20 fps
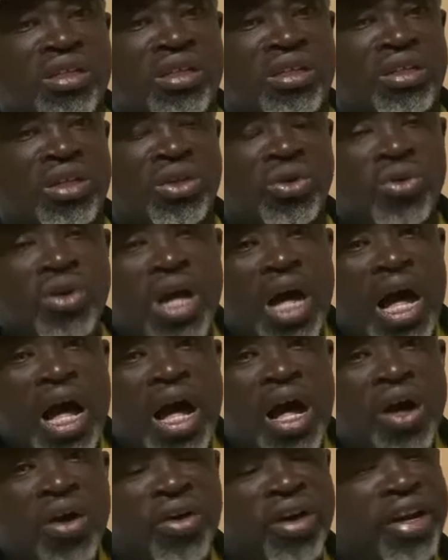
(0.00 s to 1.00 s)
the
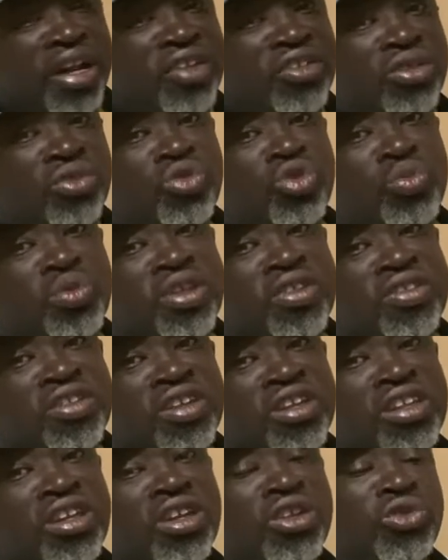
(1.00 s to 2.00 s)
local organizing
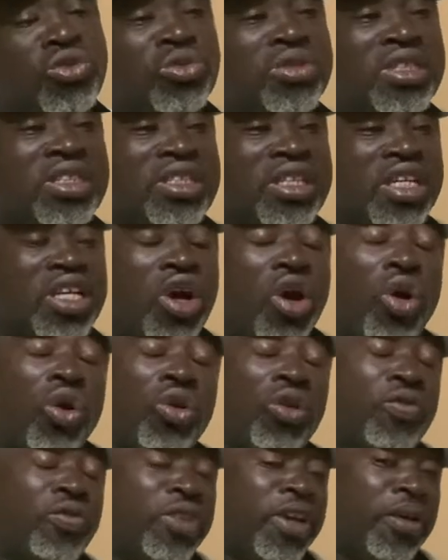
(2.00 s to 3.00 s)
committee need to take all
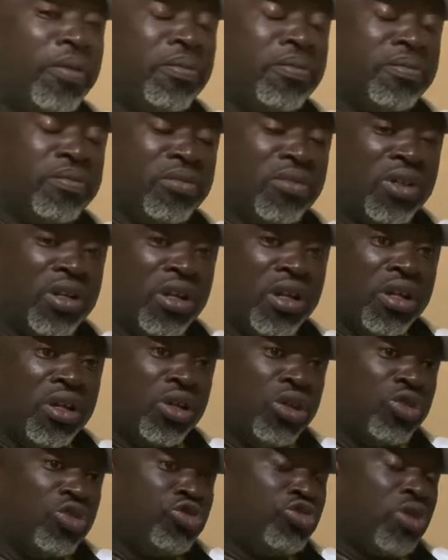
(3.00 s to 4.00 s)
of them
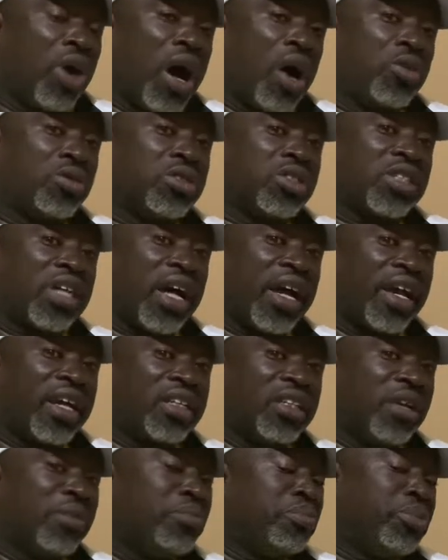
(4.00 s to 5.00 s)
to outside
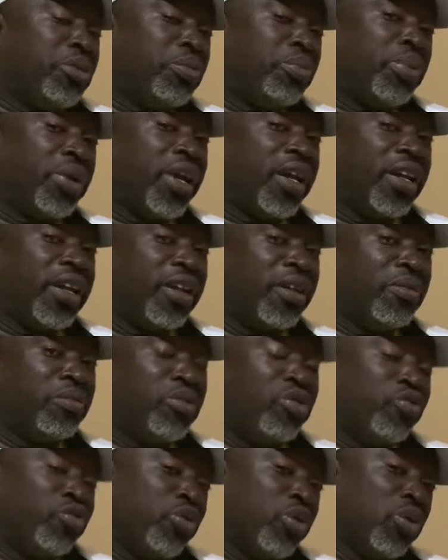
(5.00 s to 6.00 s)
and prepare them
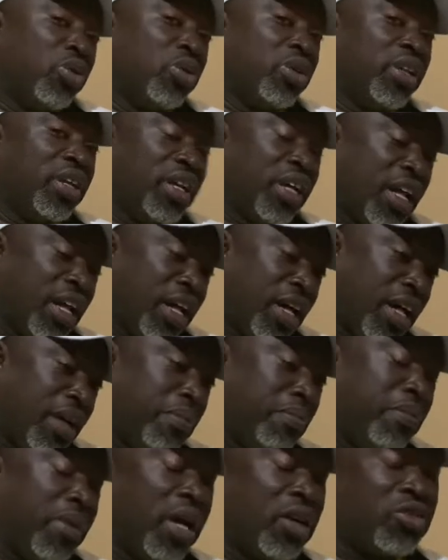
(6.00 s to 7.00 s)
before they can
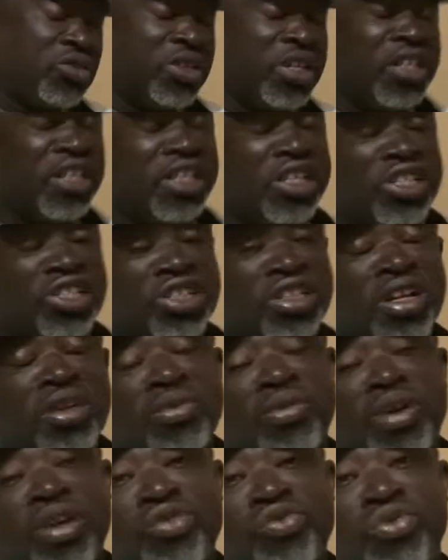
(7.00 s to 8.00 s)
come back to the nation
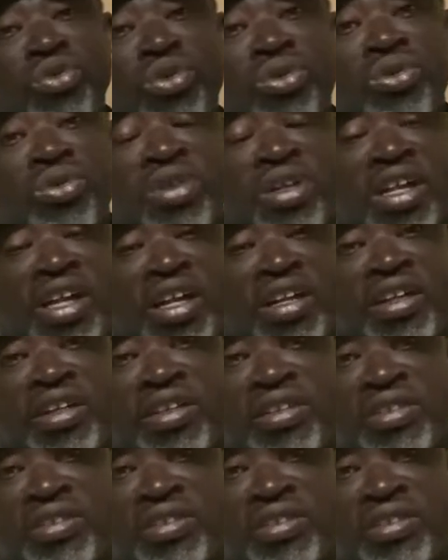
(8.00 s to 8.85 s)
and run for Ghana.